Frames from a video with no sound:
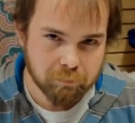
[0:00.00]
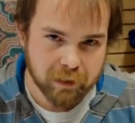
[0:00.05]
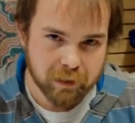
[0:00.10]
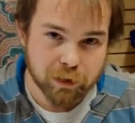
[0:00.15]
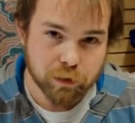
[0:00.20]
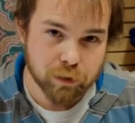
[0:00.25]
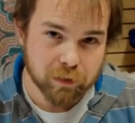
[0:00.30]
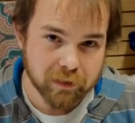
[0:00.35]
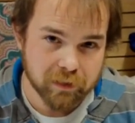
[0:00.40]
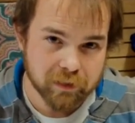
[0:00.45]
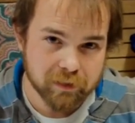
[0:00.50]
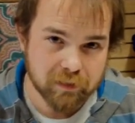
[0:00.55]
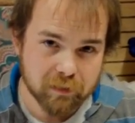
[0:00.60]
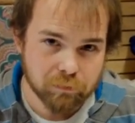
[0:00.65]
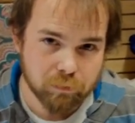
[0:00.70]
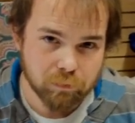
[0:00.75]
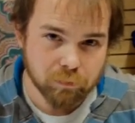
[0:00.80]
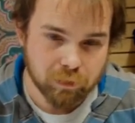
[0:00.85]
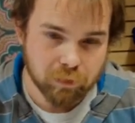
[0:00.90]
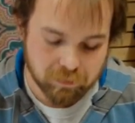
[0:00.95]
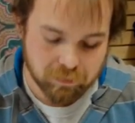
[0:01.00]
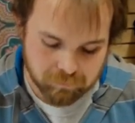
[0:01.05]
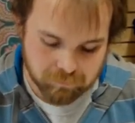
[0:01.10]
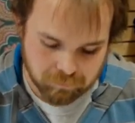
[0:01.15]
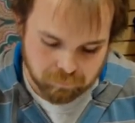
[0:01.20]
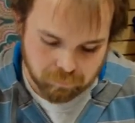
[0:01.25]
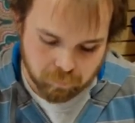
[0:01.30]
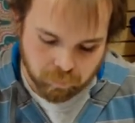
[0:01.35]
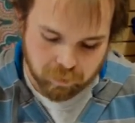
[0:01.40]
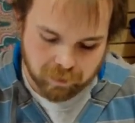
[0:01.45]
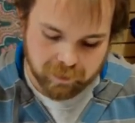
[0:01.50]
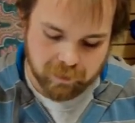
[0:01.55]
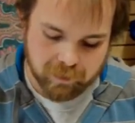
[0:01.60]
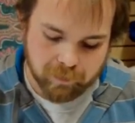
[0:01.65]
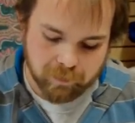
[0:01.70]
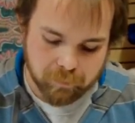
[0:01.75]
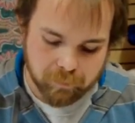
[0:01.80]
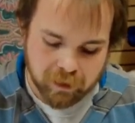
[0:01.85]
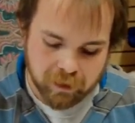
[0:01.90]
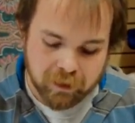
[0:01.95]
matrix will work
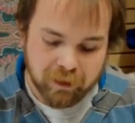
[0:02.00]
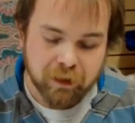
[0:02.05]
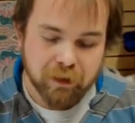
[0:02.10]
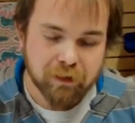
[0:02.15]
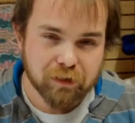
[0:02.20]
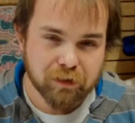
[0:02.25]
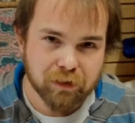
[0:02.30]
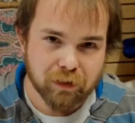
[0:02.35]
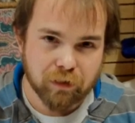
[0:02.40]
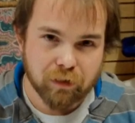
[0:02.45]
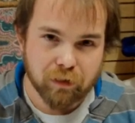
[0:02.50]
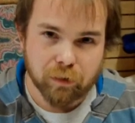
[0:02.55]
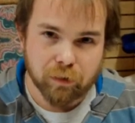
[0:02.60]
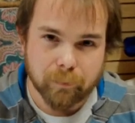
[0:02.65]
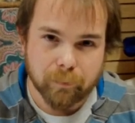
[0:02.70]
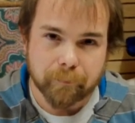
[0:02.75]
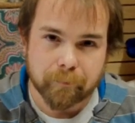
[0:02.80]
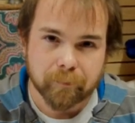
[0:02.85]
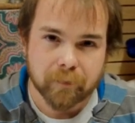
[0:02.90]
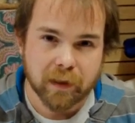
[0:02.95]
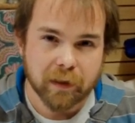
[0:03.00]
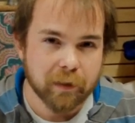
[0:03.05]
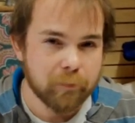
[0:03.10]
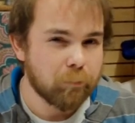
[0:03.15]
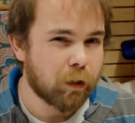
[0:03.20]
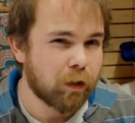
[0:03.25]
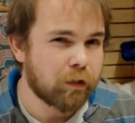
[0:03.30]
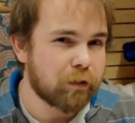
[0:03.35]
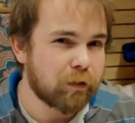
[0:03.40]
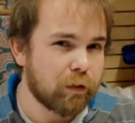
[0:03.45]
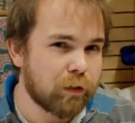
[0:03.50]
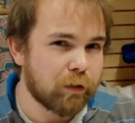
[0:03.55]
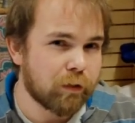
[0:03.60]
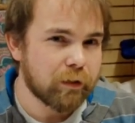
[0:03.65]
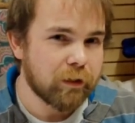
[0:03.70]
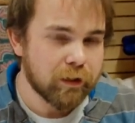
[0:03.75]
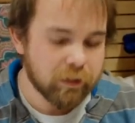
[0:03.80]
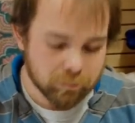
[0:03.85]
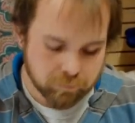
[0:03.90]
up. So, in Magick,